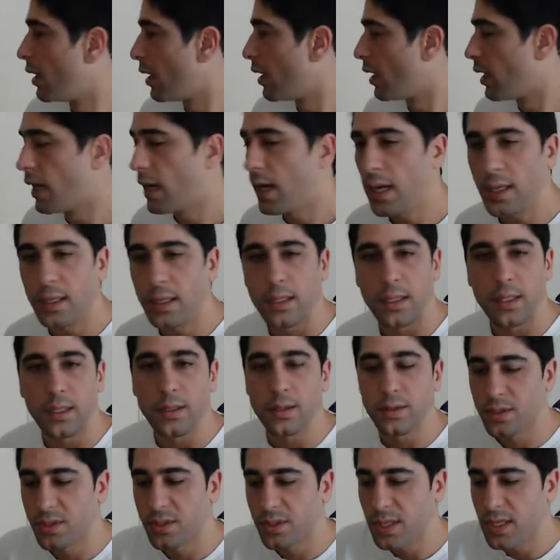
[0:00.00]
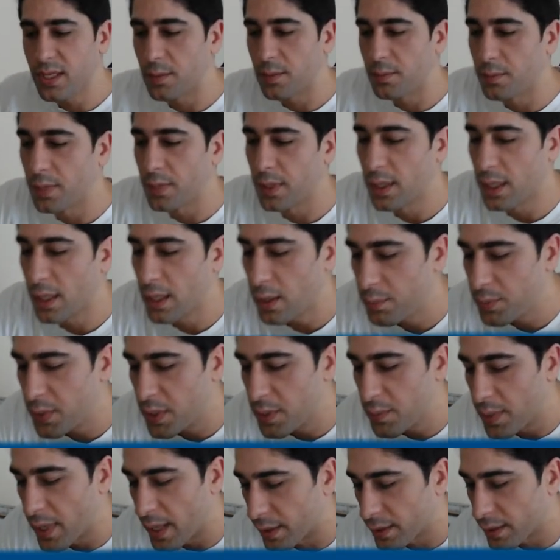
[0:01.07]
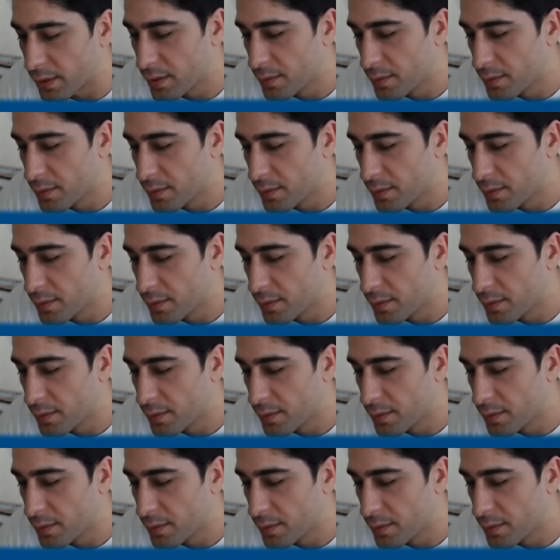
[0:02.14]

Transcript: I hear Sam. I'll be back.